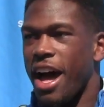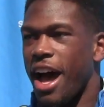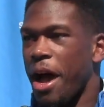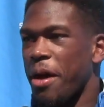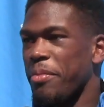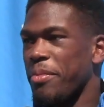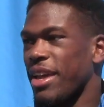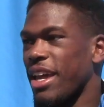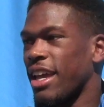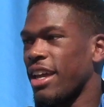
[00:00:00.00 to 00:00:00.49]

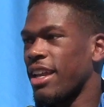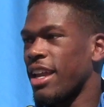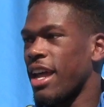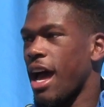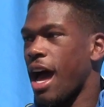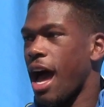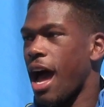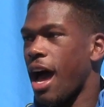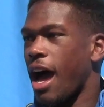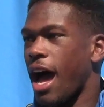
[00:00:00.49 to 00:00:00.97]
I mean,
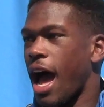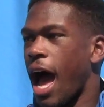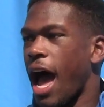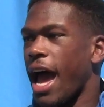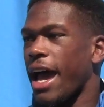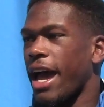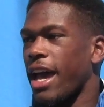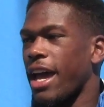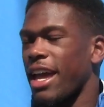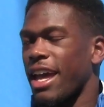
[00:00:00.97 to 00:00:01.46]

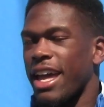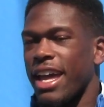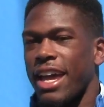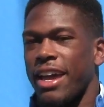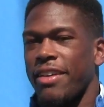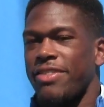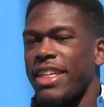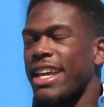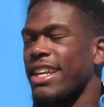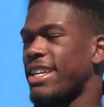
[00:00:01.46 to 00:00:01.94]
I
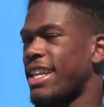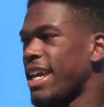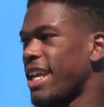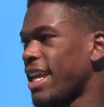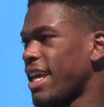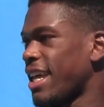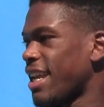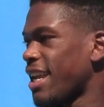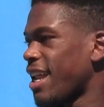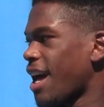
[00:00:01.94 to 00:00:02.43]
if they
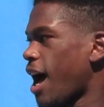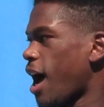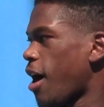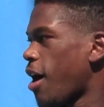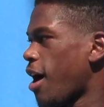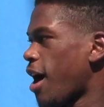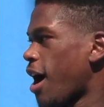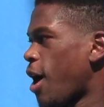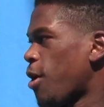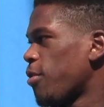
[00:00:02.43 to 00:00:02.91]
didn't,
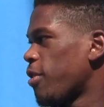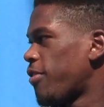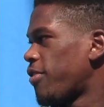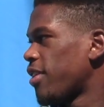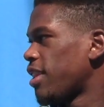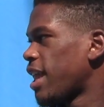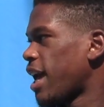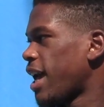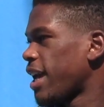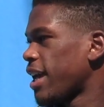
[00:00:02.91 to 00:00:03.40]
I would
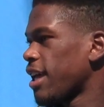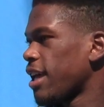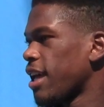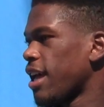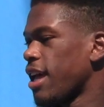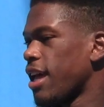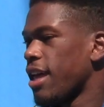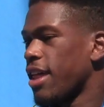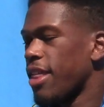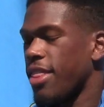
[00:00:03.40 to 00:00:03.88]
feel like
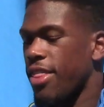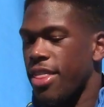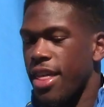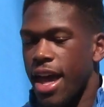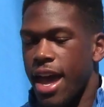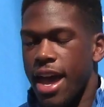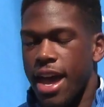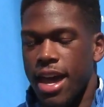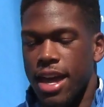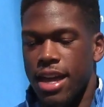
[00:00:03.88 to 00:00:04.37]

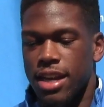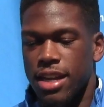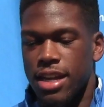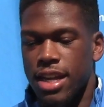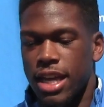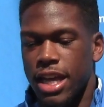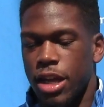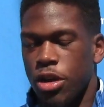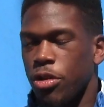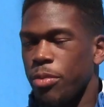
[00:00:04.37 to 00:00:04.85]
that
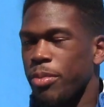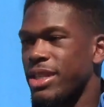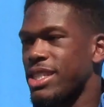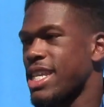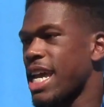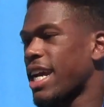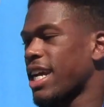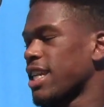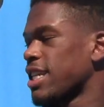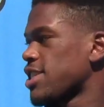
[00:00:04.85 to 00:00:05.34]
it would be
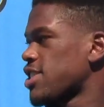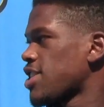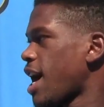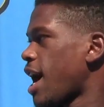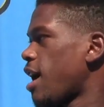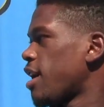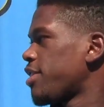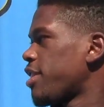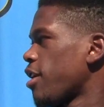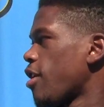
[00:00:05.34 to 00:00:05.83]
taking a
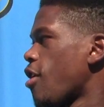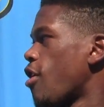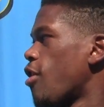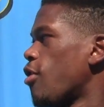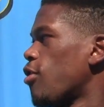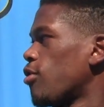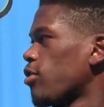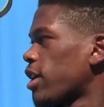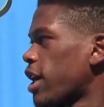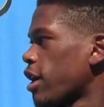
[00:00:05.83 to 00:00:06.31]
shot at their
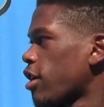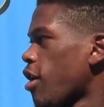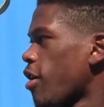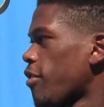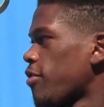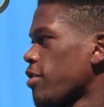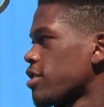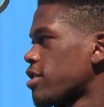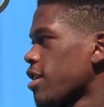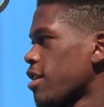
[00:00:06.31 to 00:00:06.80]
own
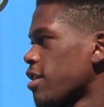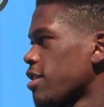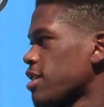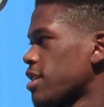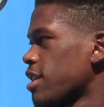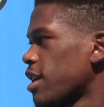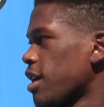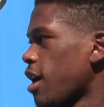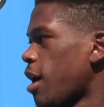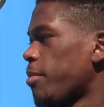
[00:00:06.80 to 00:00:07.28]
kickoff return. Team.